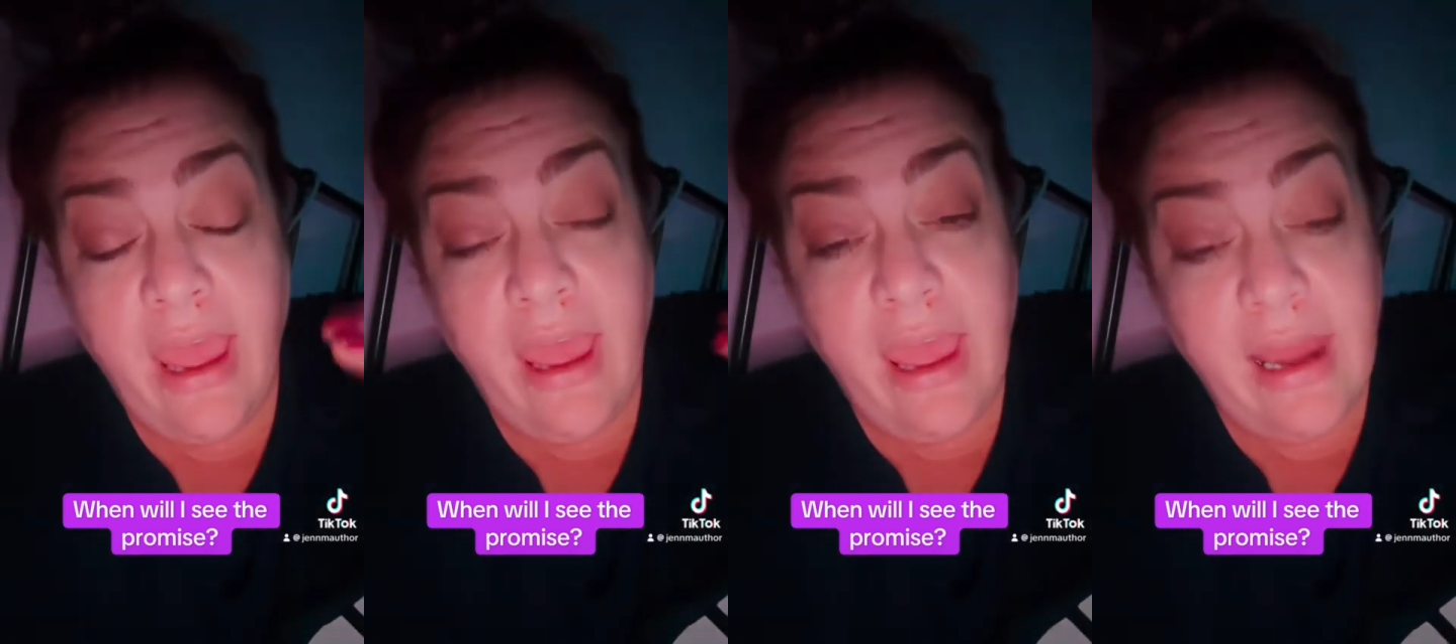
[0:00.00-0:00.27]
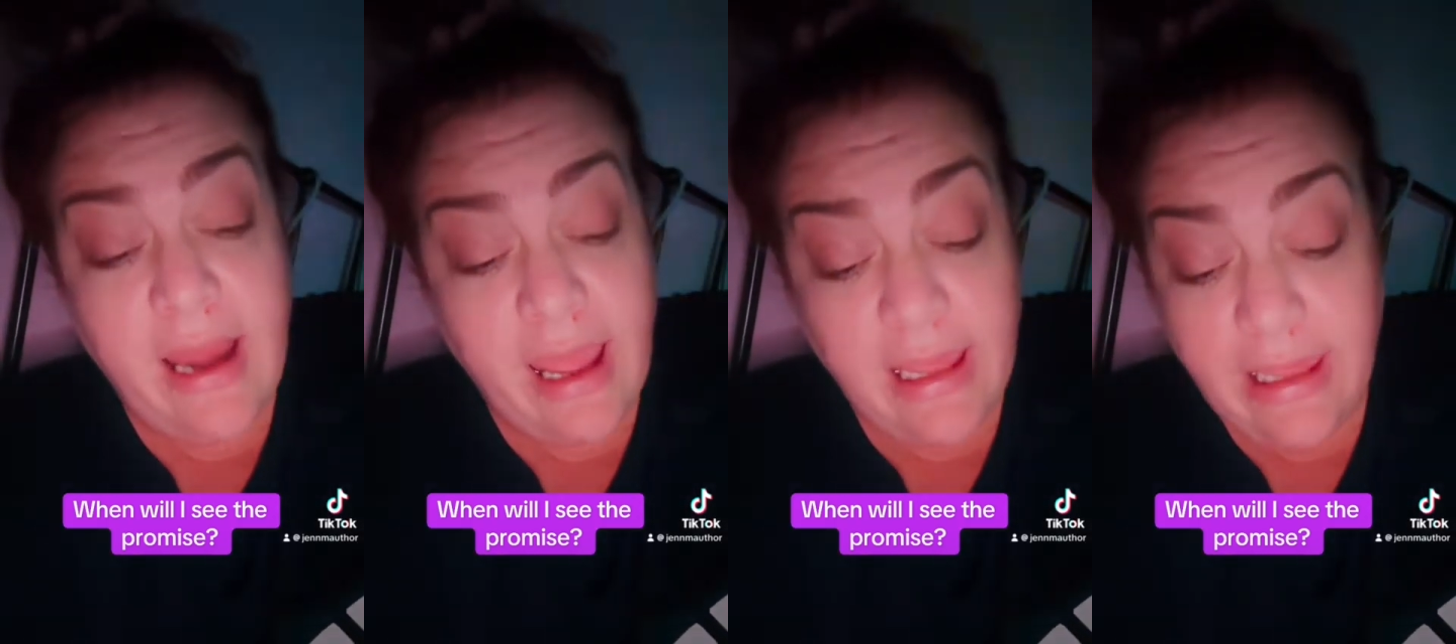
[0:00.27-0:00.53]

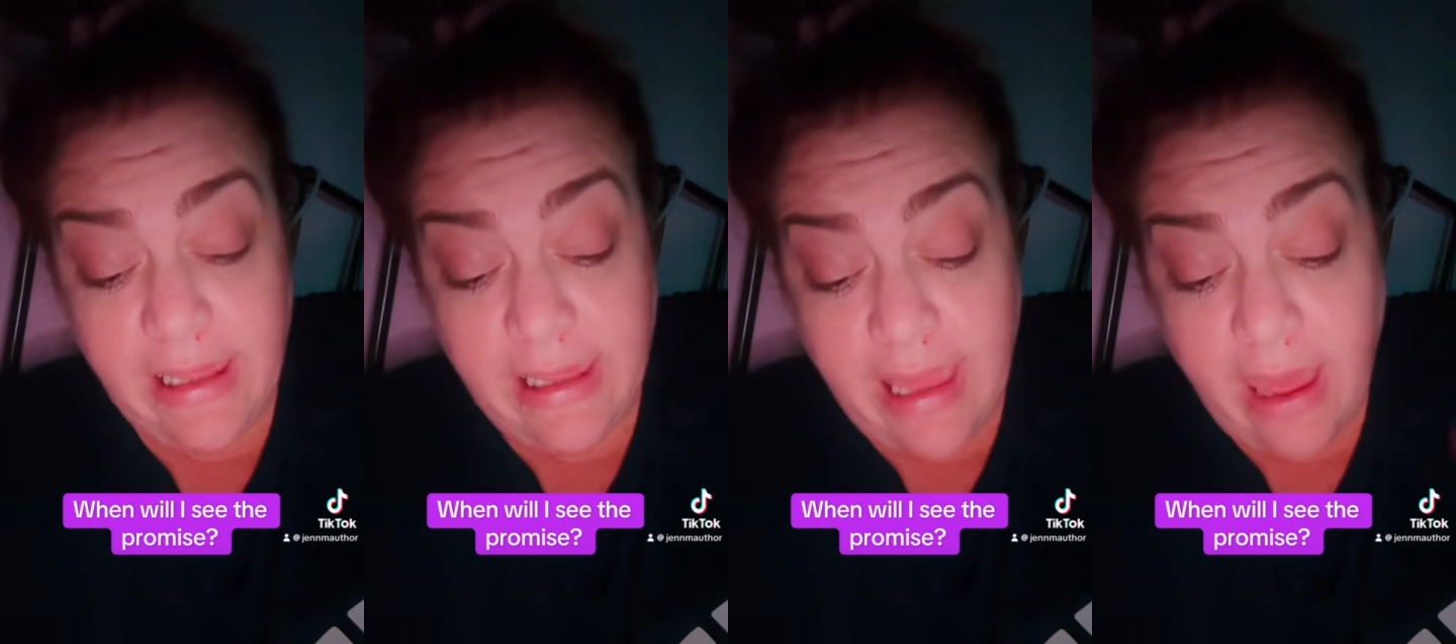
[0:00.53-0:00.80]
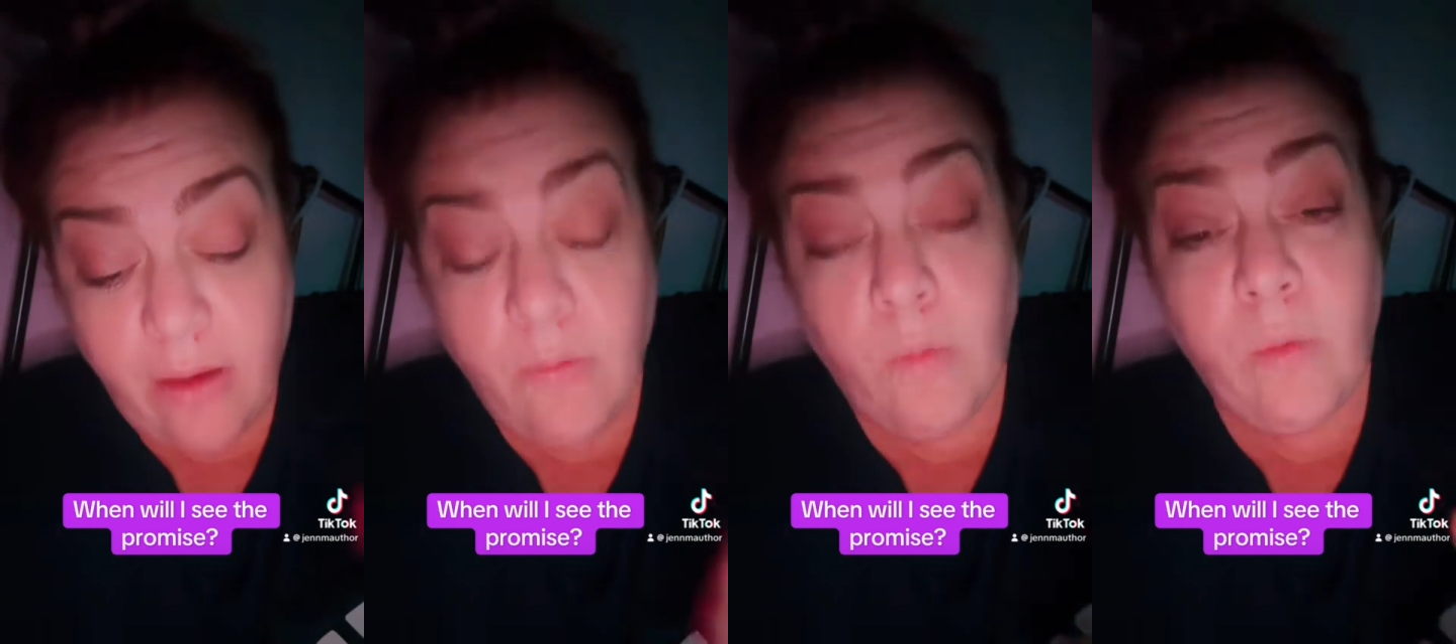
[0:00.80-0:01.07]
And I
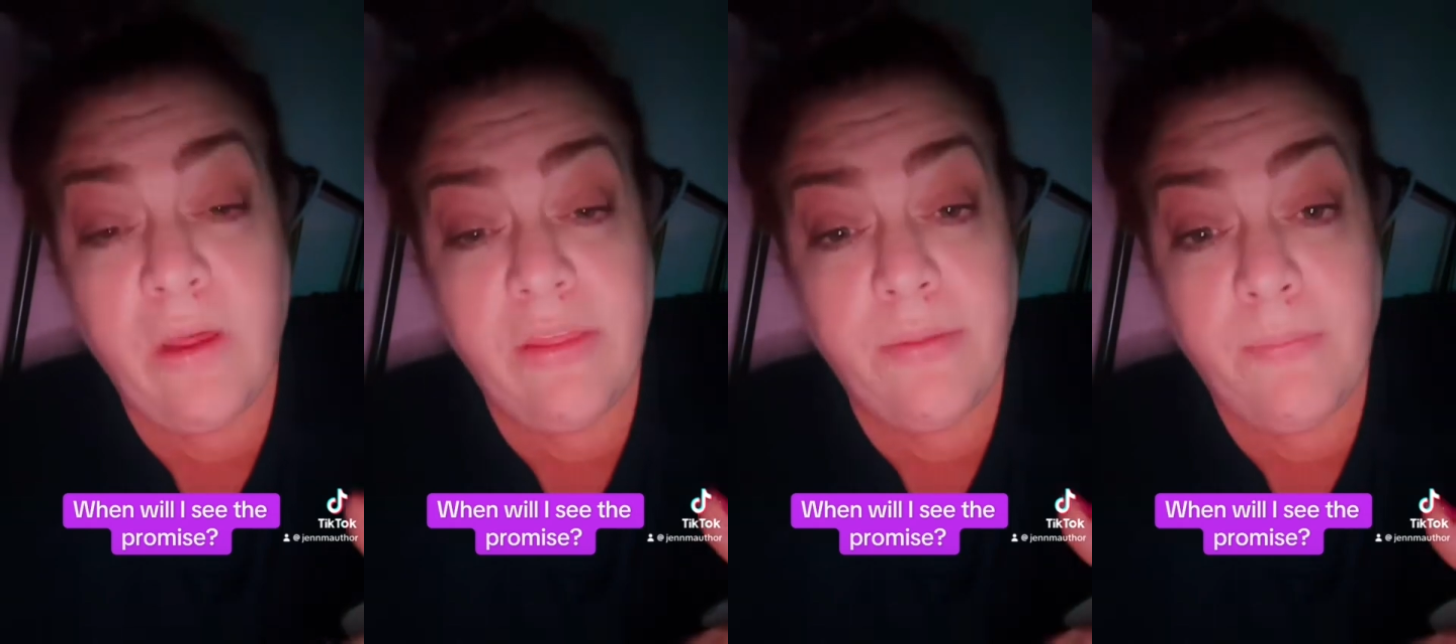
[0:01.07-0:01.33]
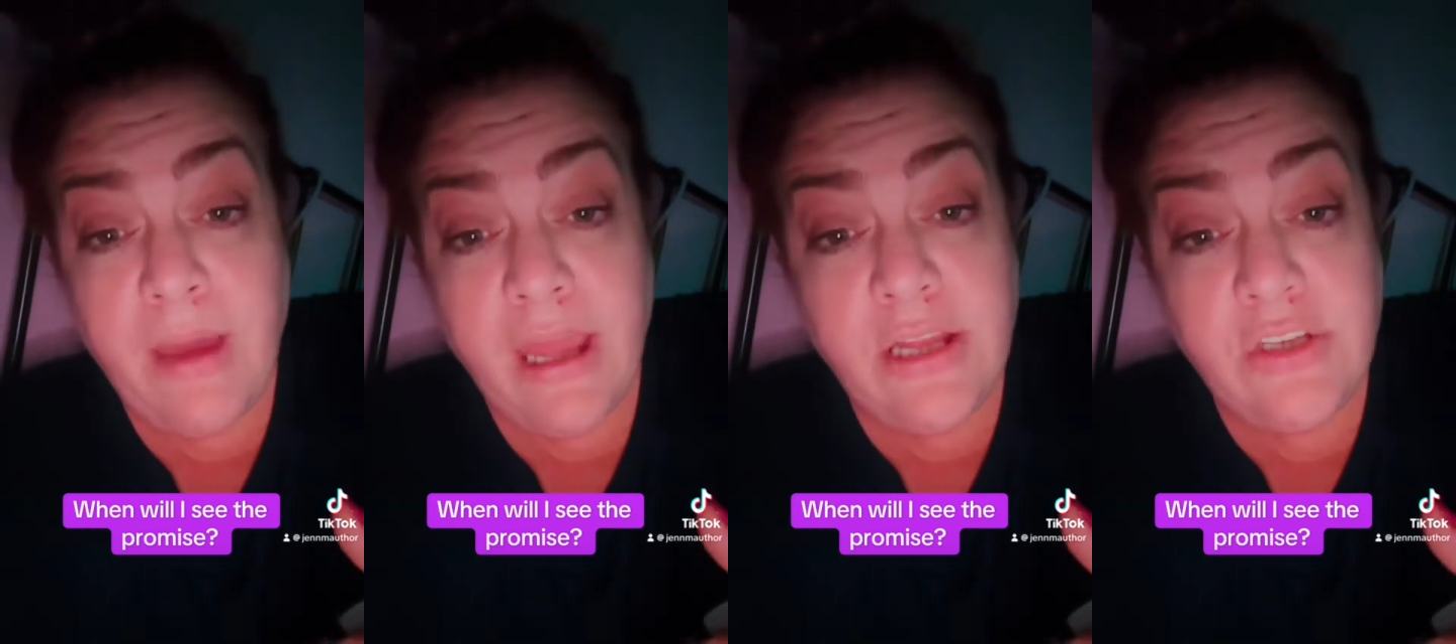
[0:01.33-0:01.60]
get with
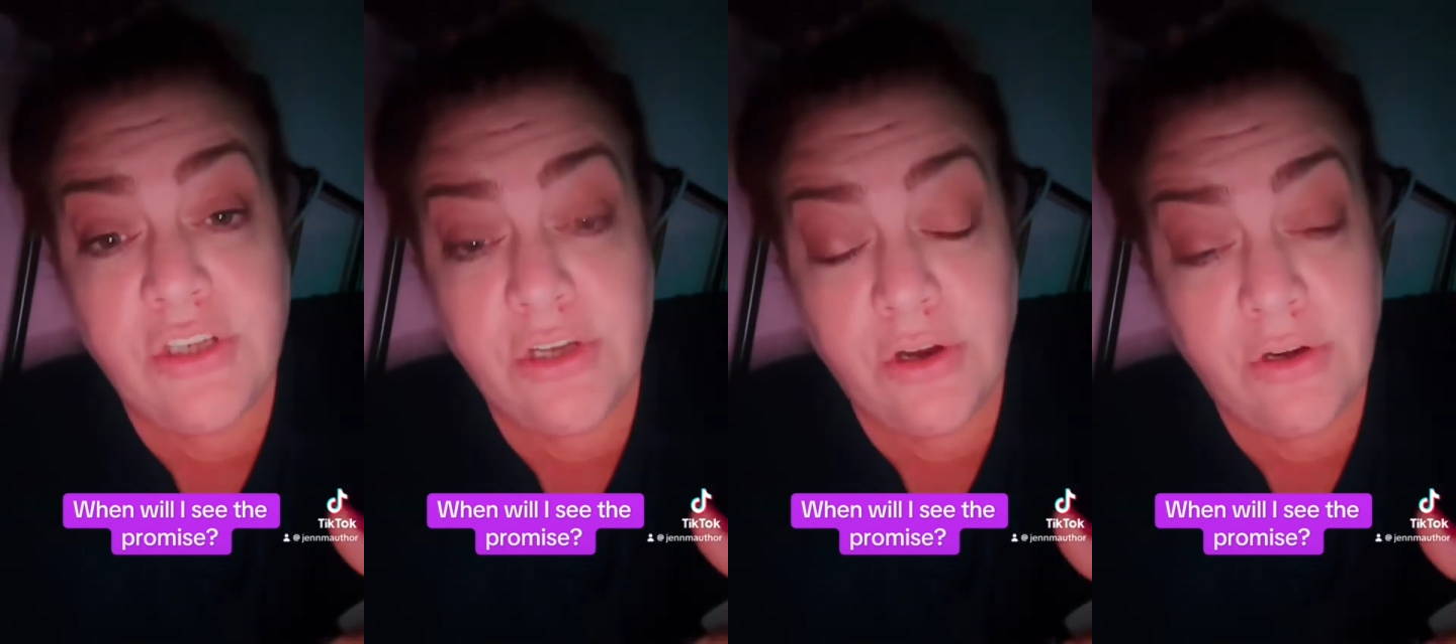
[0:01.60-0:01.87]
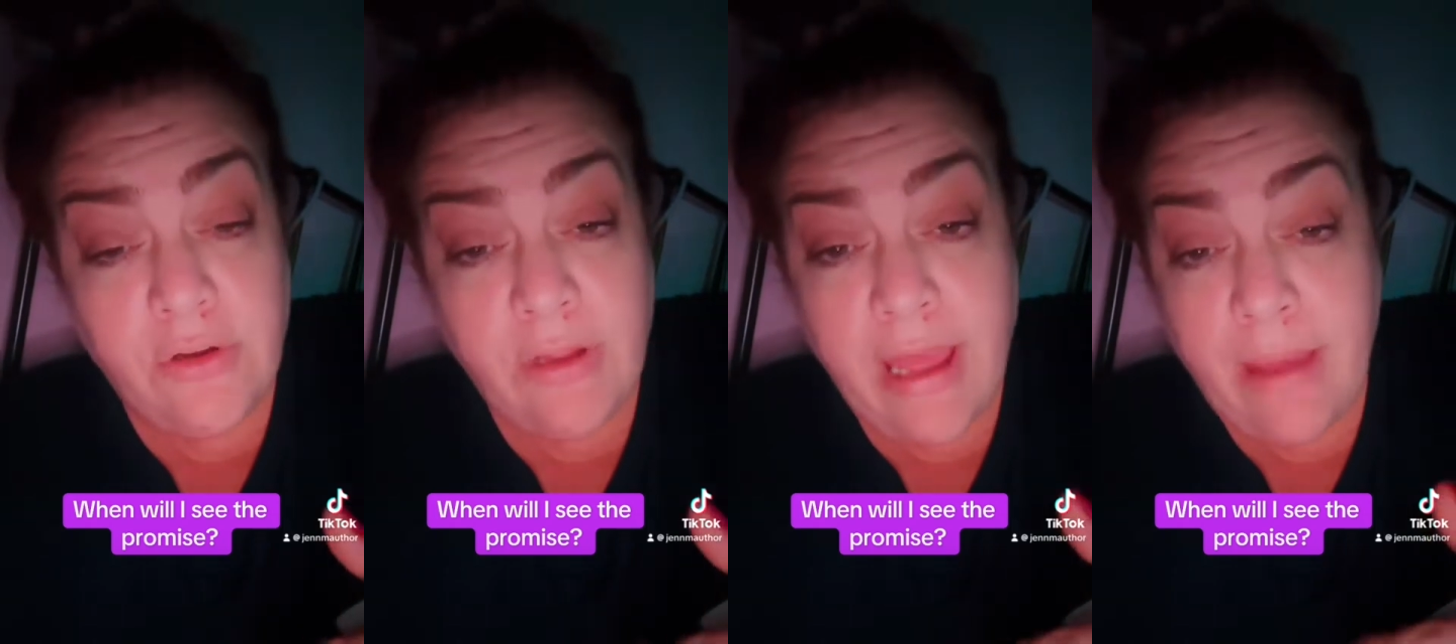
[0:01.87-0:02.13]
my journal